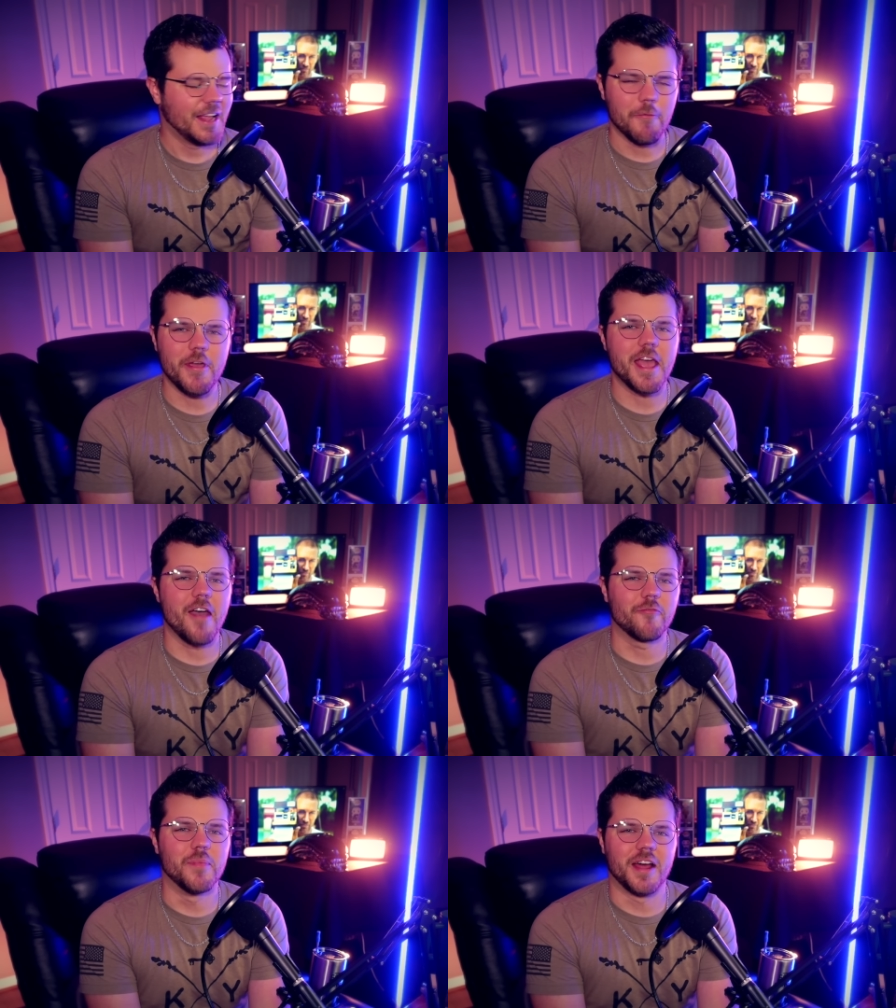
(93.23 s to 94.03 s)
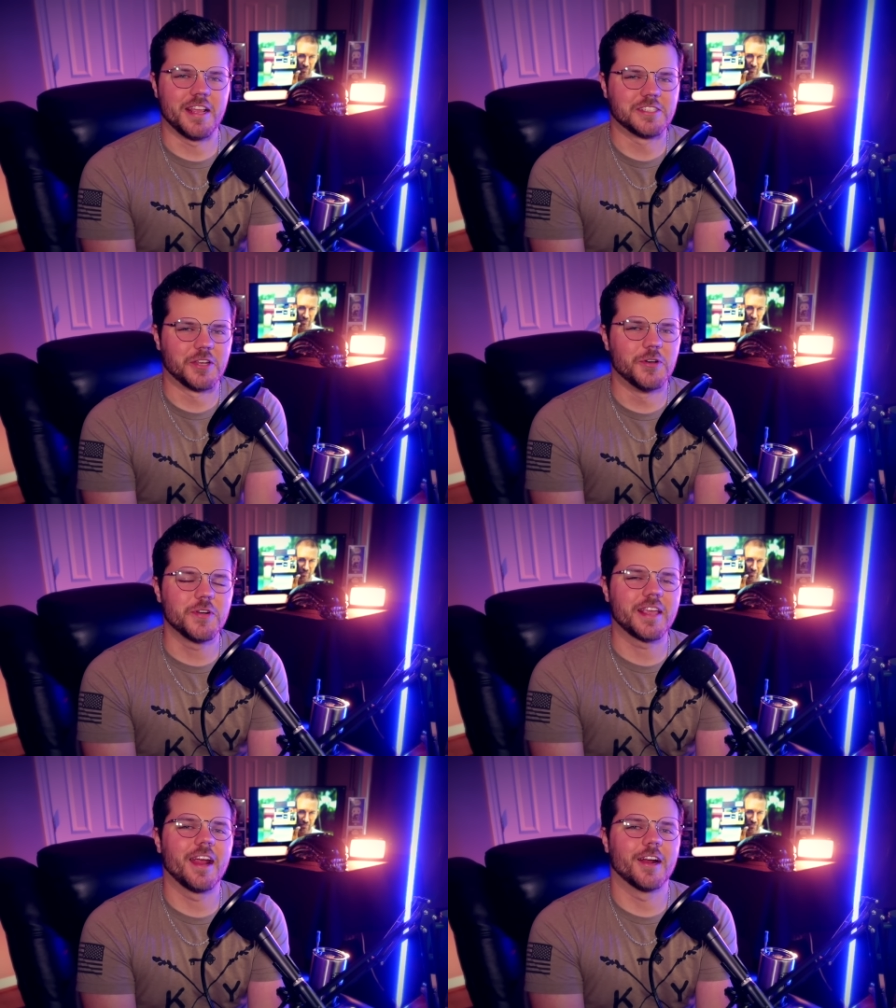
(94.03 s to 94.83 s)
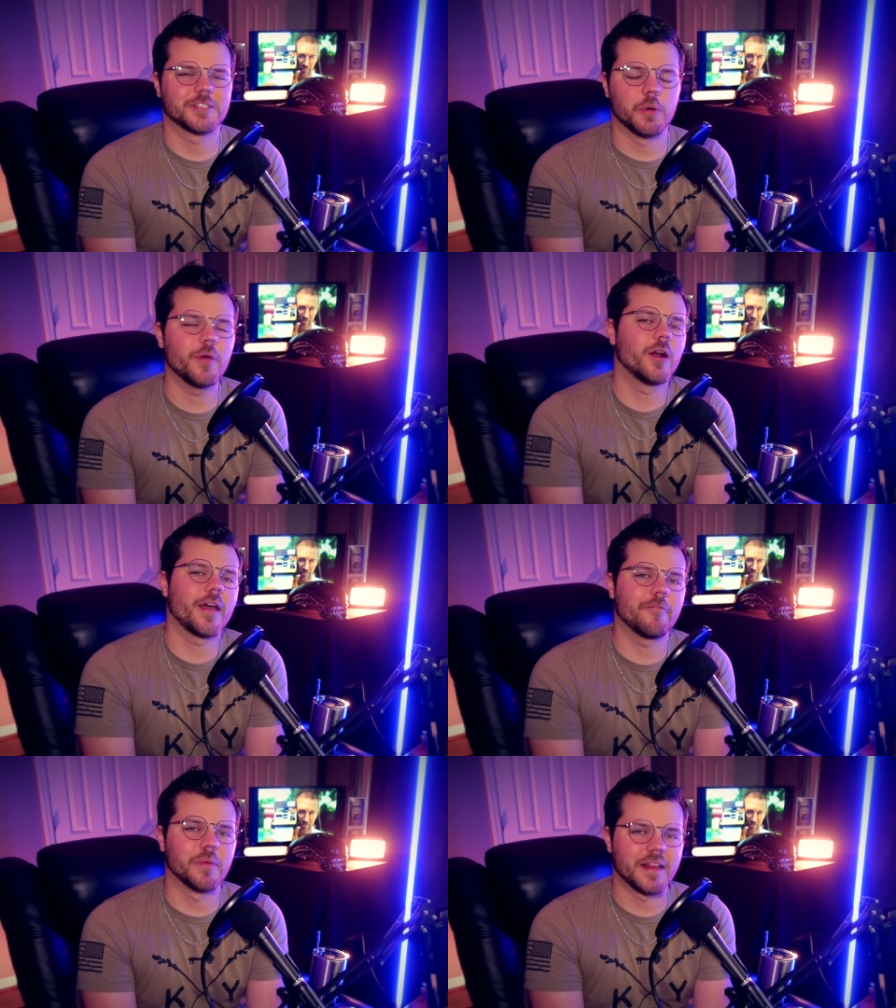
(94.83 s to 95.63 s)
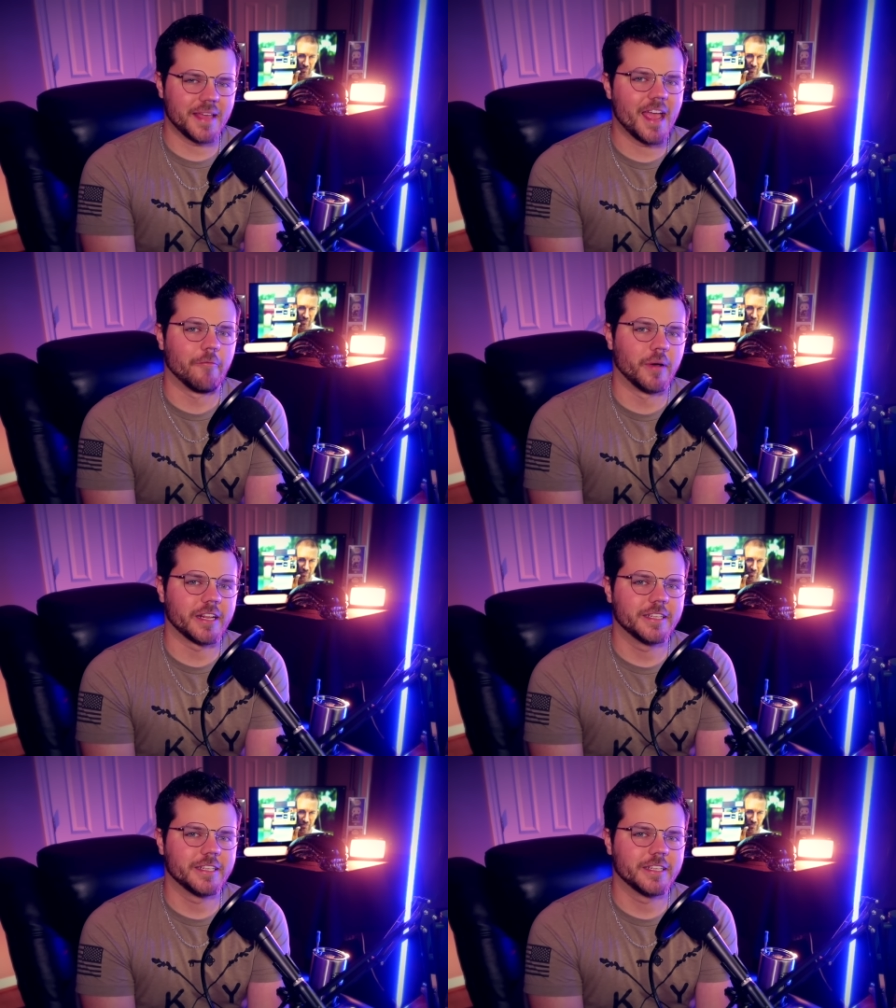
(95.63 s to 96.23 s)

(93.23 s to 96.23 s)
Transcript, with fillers: We have money, so who cares? Well, we don't have money. They have money.